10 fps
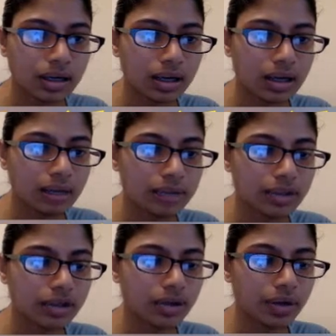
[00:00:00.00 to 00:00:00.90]
I'm going to
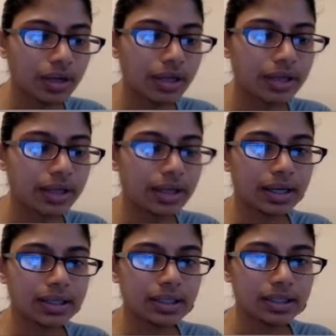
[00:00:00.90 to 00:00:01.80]
go ahead
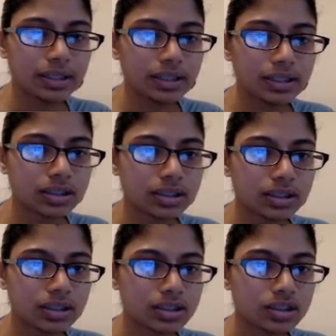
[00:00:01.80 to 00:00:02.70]
and
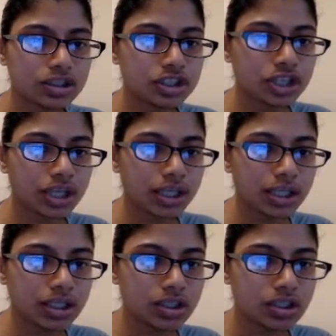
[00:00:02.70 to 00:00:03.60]

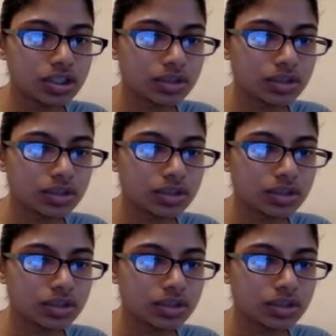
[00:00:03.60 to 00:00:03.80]
change